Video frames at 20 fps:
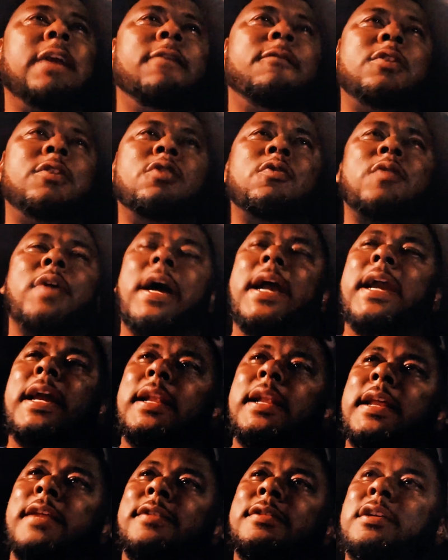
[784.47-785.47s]
even though I
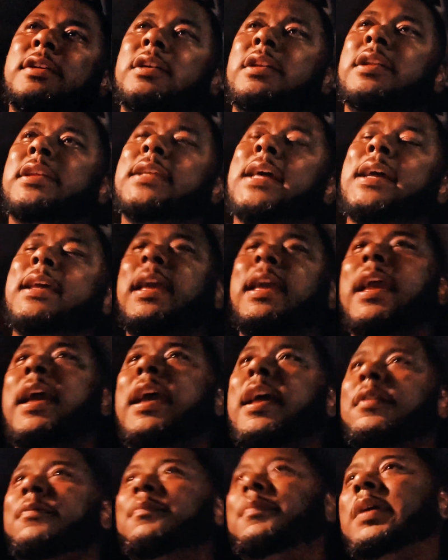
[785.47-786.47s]
ain't as good as I
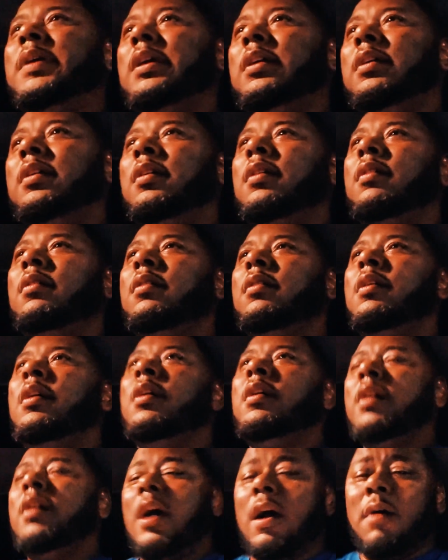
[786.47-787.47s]
can be,
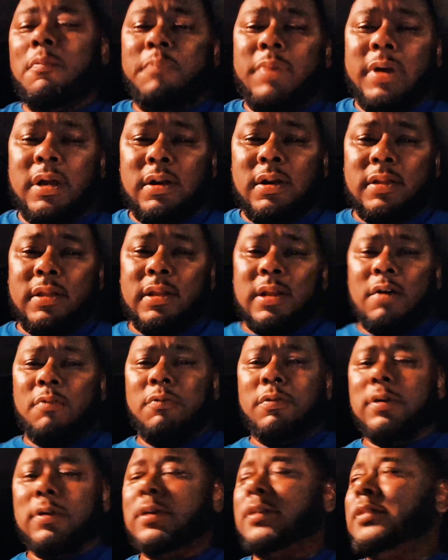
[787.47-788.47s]
I'm better than I
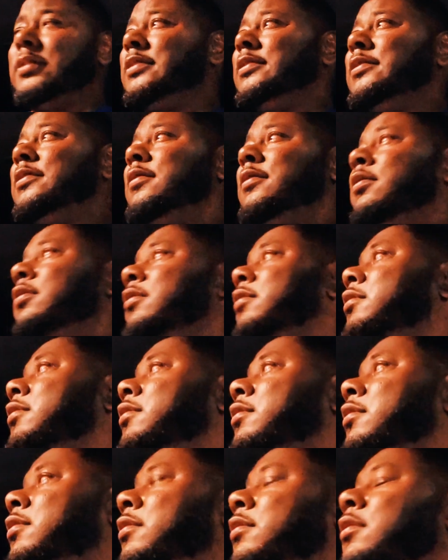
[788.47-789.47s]
was.
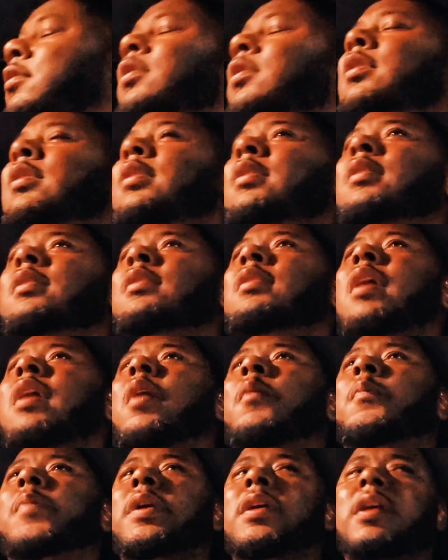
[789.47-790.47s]

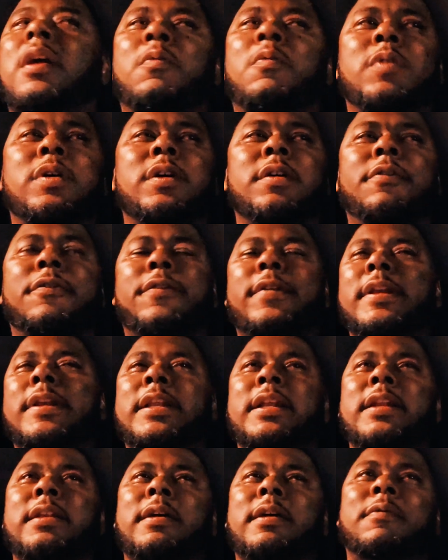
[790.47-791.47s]
I'm better than I was.
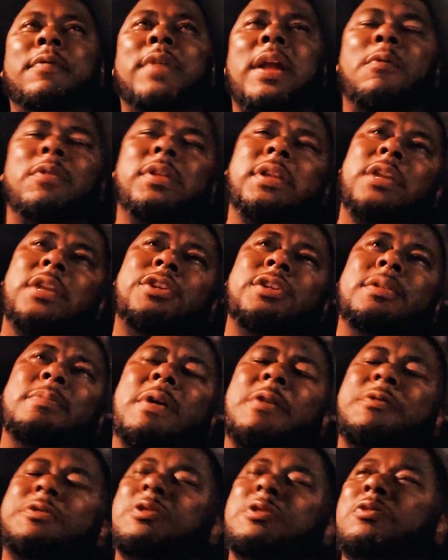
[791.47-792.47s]
And then when I went to the
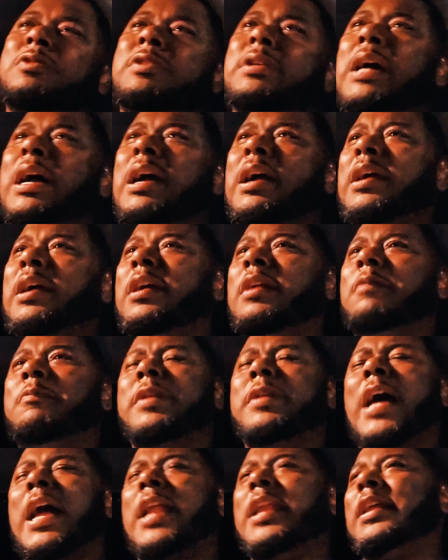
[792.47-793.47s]
gym, I was so
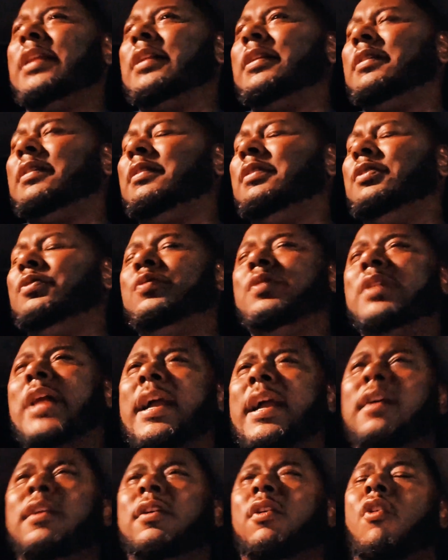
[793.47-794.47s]
tired, but I didn't do
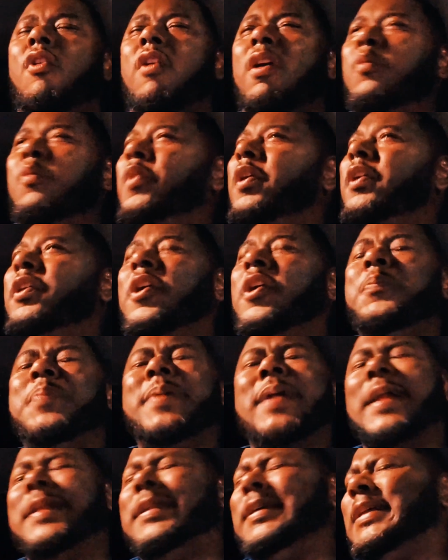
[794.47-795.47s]
like a hard workout,
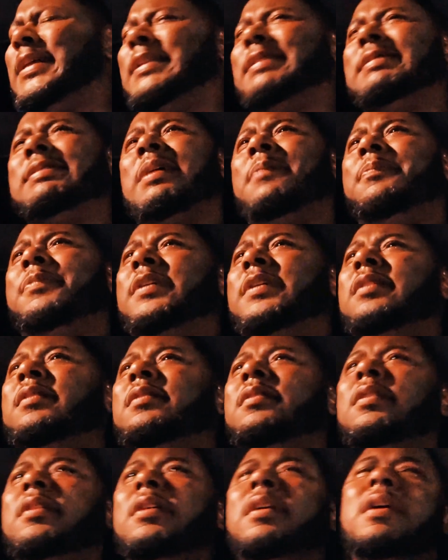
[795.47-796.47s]
but I did something.
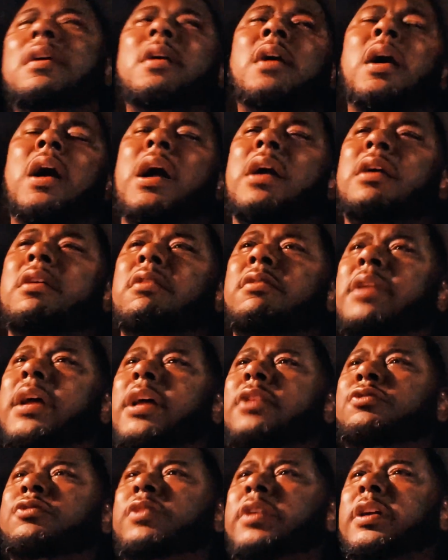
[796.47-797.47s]
I got on
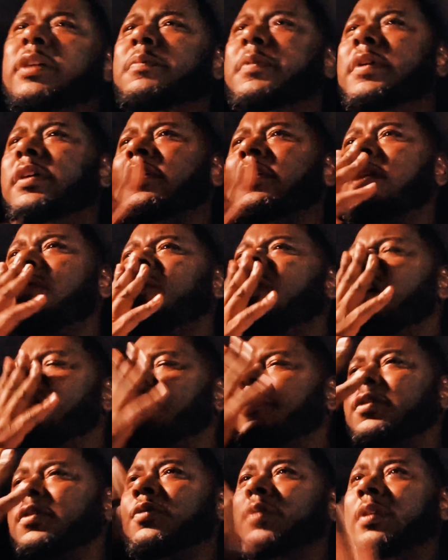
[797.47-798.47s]
that treadmill and I
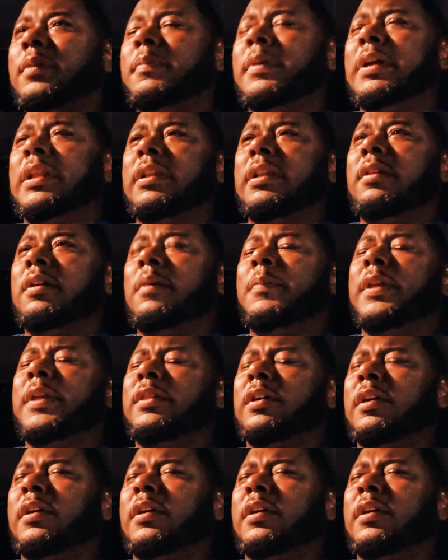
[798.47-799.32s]
walked for 30 minutes. And